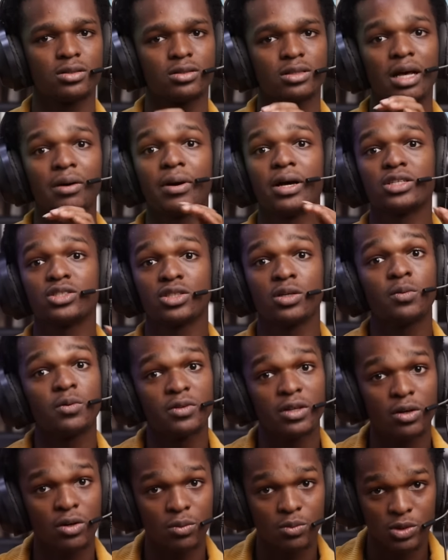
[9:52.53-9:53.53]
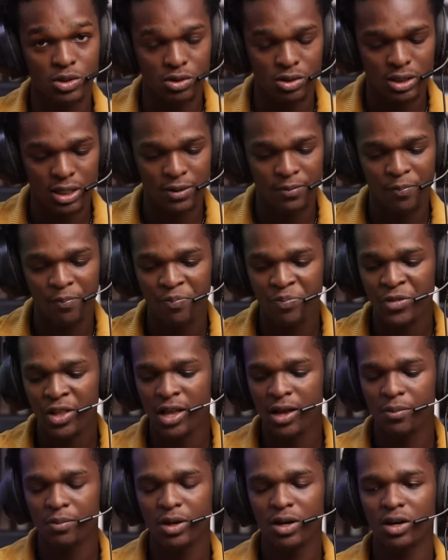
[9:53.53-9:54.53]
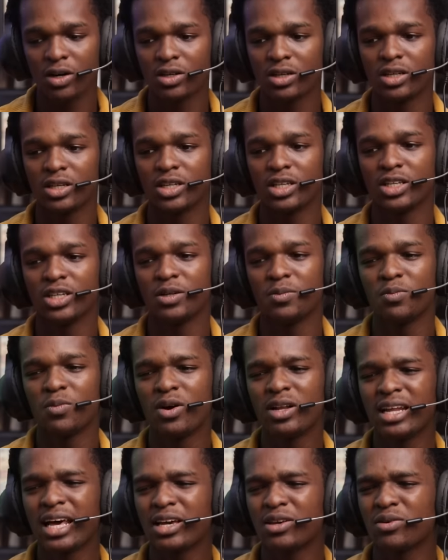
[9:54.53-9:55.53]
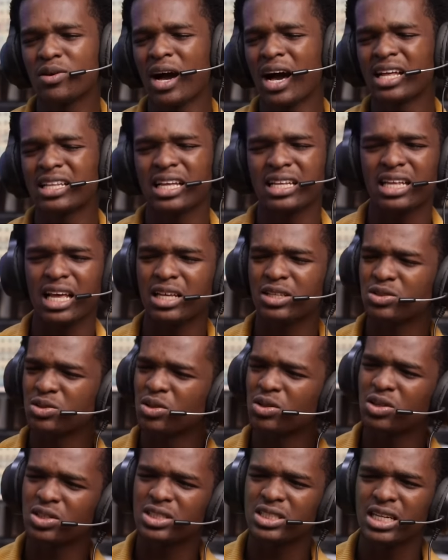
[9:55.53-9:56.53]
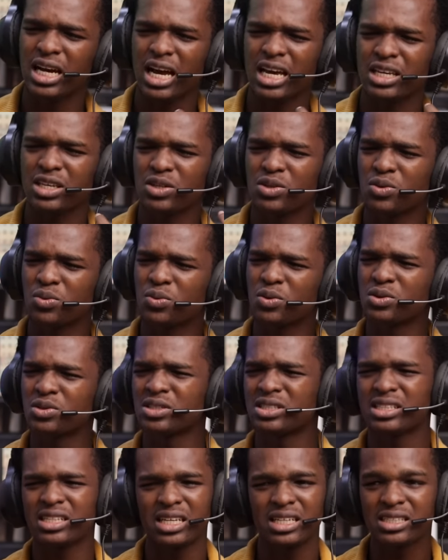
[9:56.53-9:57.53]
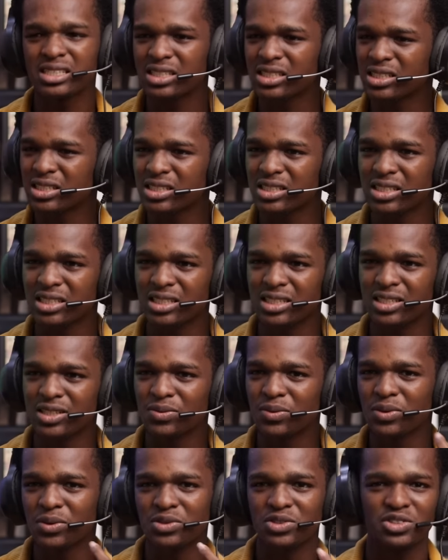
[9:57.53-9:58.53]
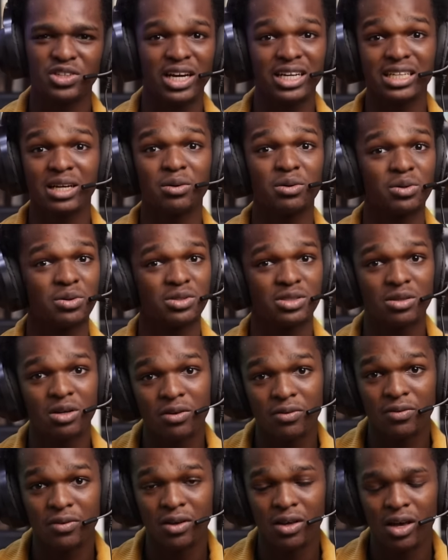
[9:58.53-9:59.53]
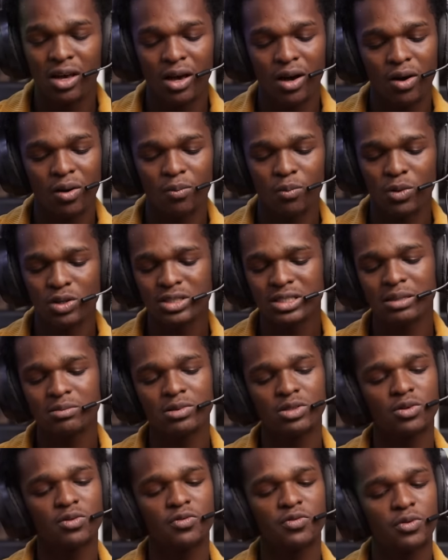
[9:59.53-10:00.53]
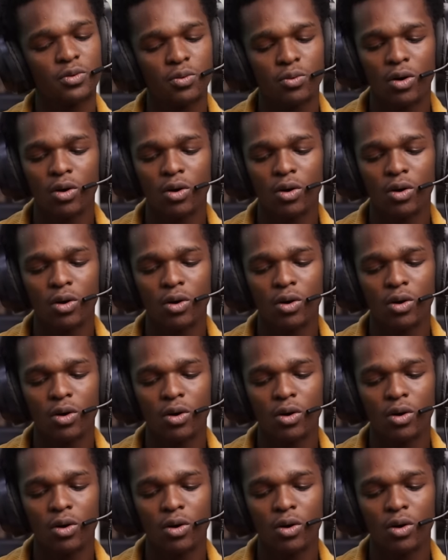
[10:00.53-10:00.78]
that's why some of them commit suicide. Because more like you had an ideology and you want to test, you want to try it out yourself. Because most times they don't feel